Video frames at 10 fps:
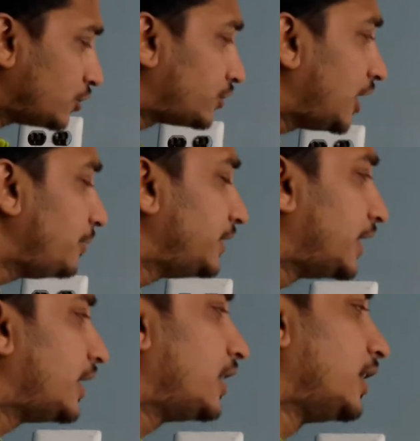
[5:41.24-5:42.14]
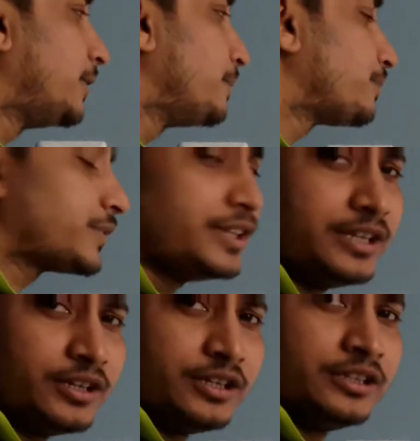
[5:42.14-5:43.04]
So tell me the
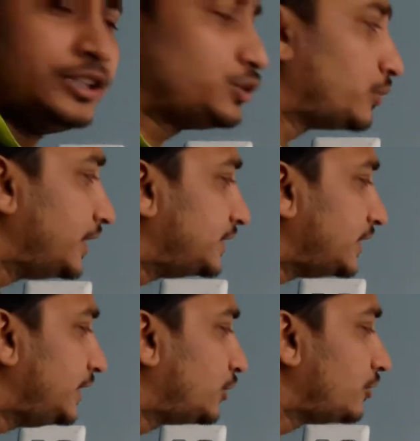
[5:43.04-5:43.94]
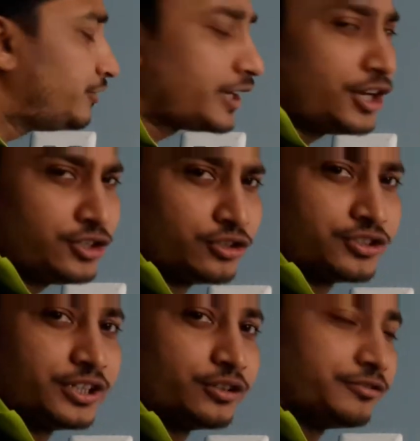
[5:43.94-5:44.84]
this one is E configuration
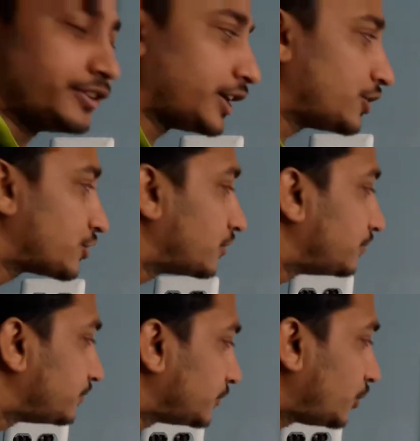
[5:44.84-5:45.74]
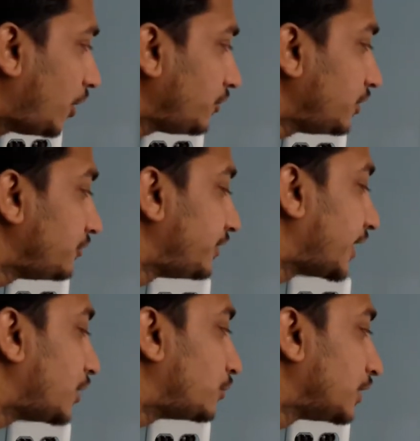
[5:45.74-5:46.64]
or Z configuration. So how you can
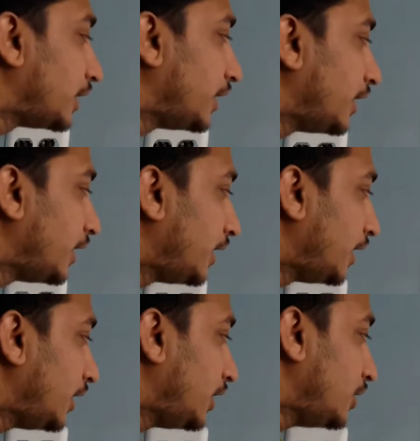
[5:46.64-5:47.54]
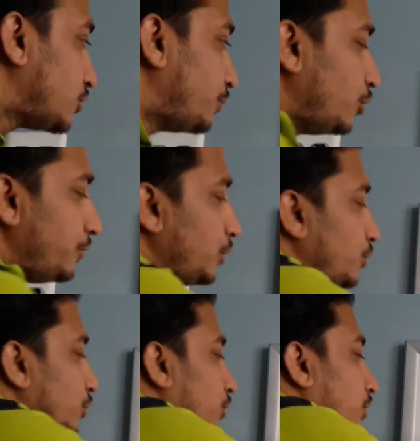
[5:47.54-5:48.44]
figure out? So bromine
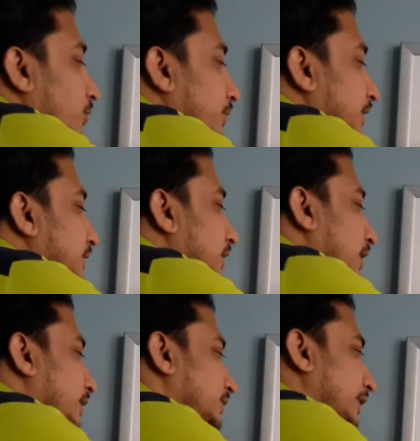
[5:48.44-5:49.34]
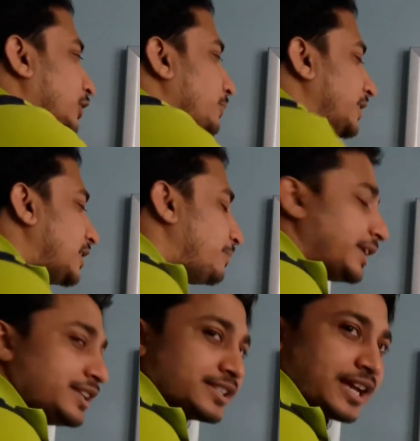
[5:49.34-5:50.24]
we know is atomic
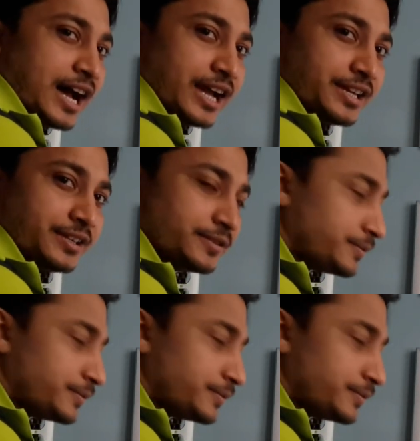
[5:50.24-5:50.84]
number is high,